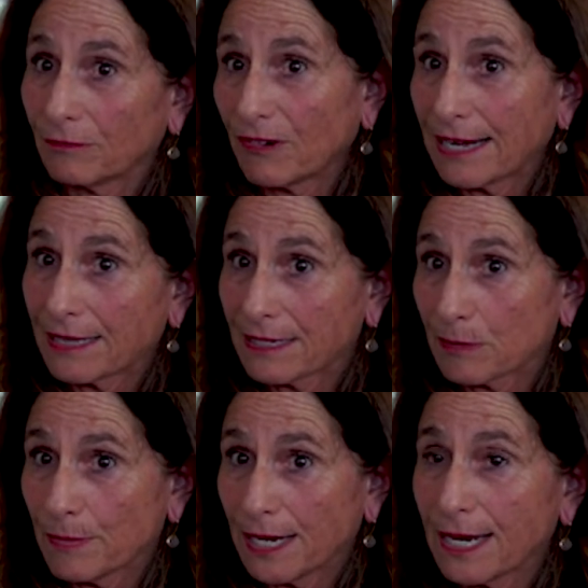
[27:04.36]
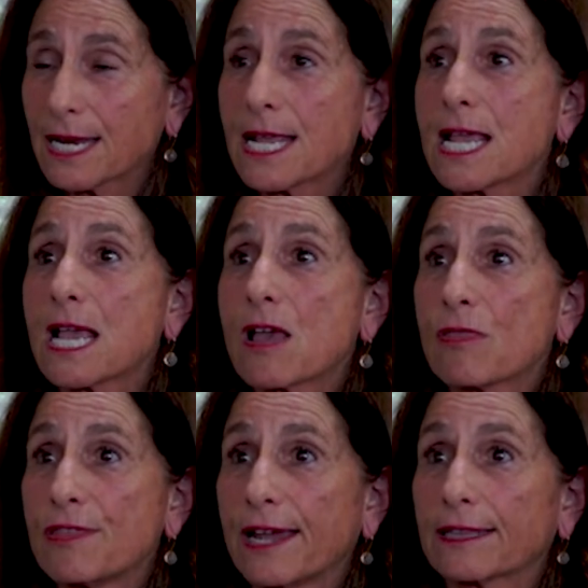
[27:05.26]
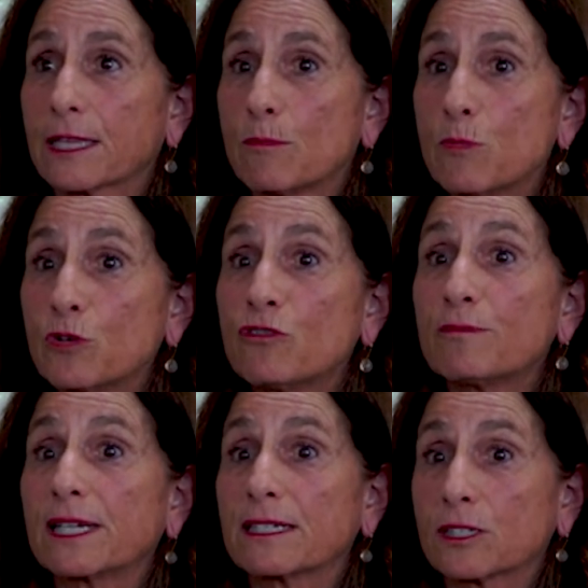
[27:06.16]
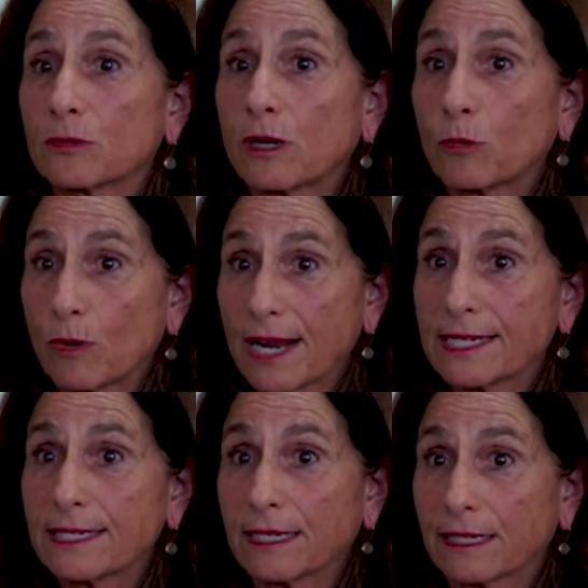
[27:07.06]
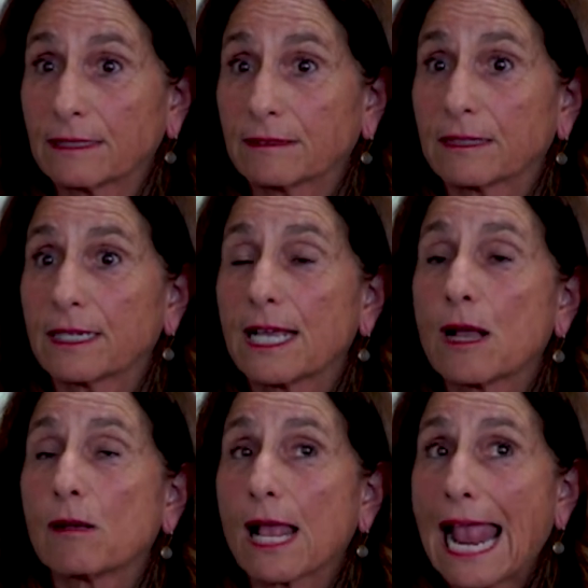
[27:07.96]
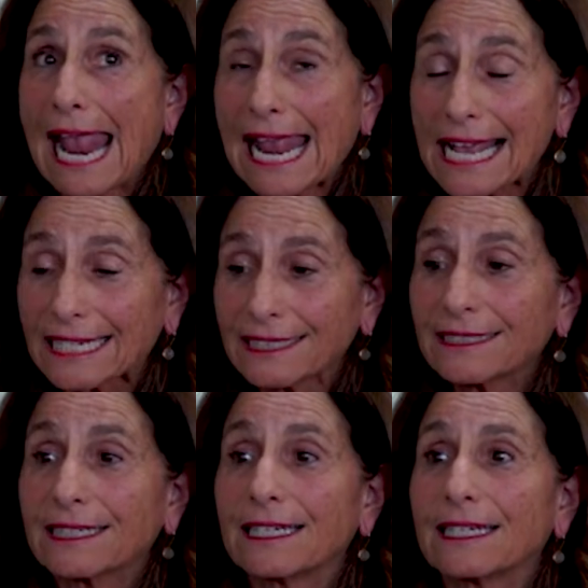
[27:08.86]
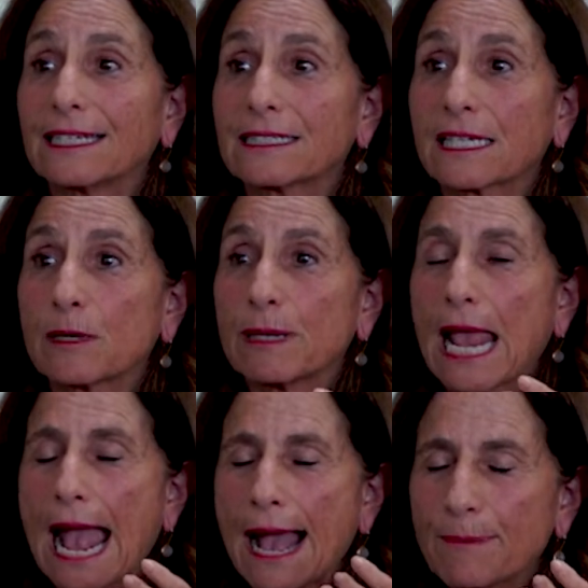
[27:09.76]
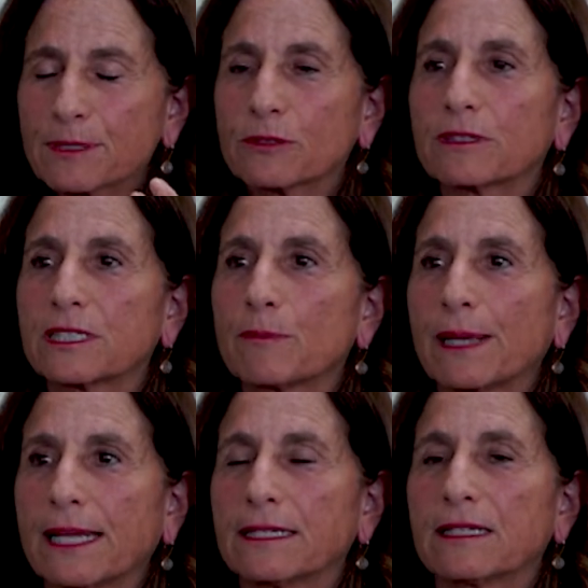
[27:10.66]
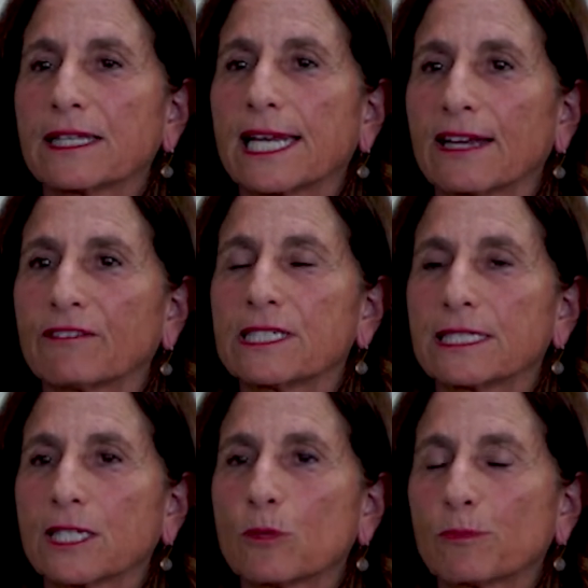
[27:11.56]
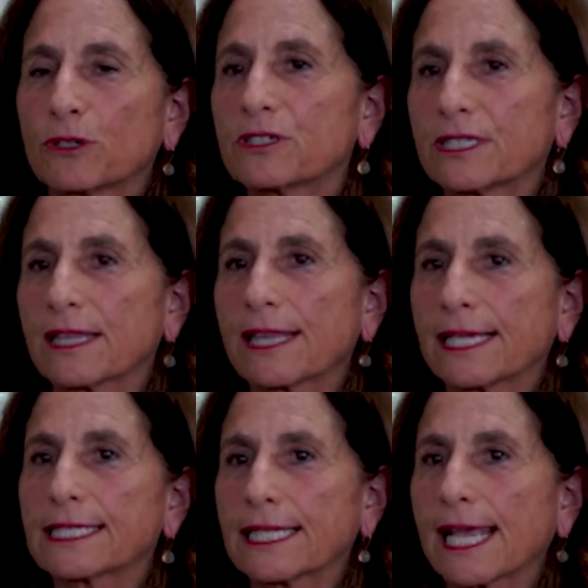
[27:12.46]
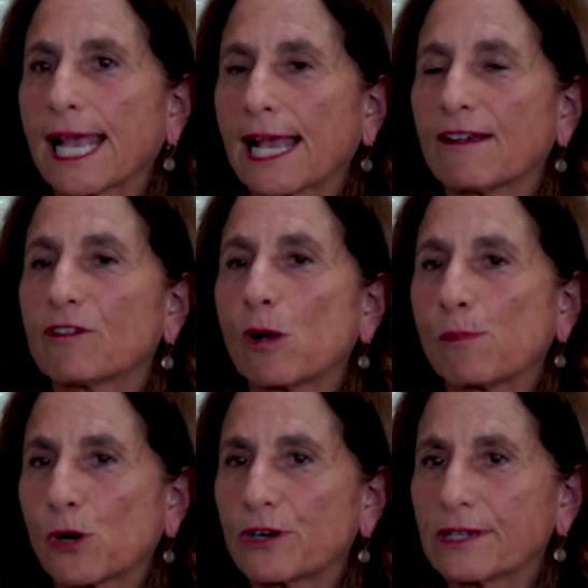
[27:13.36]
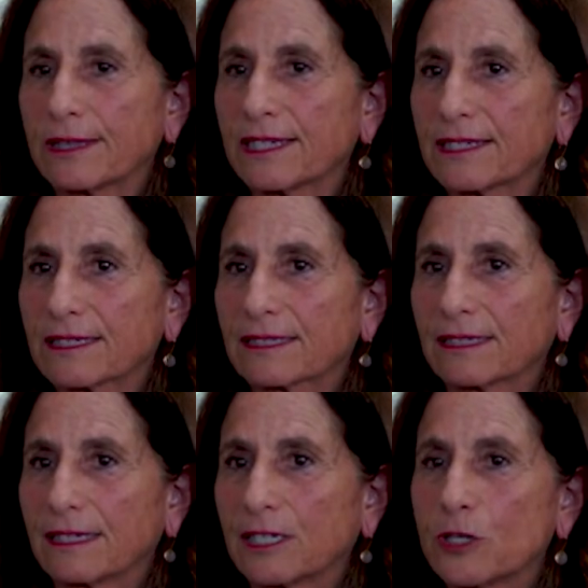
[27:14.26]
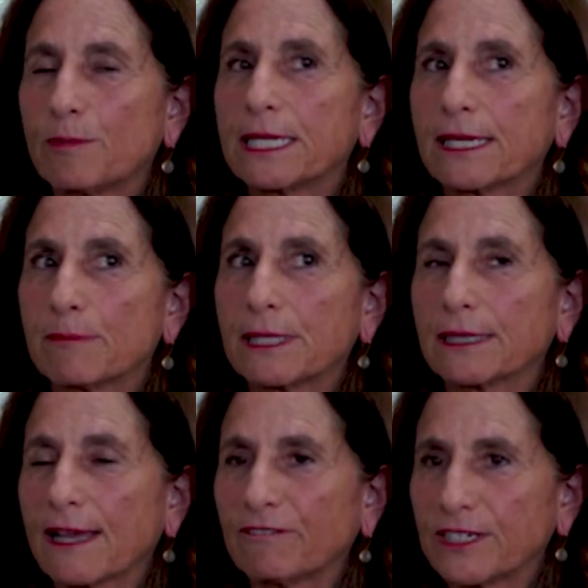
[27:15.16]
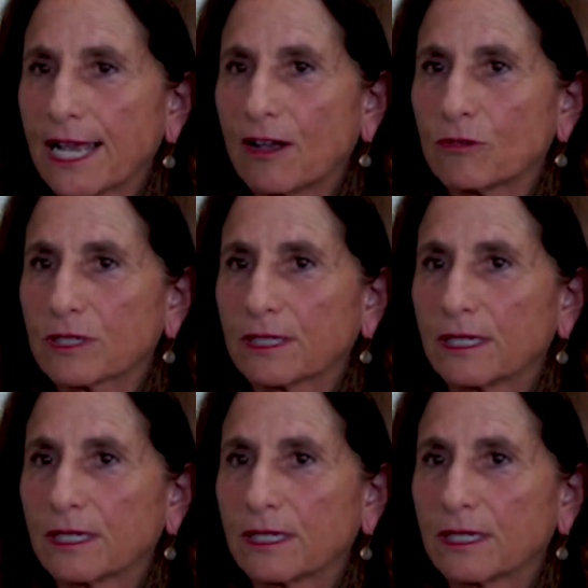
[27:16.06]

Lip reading: right this minute, that the movement is arising. And it's going to be absolutely dependent that every single person thinks they have a part in this. Nobody can be left out.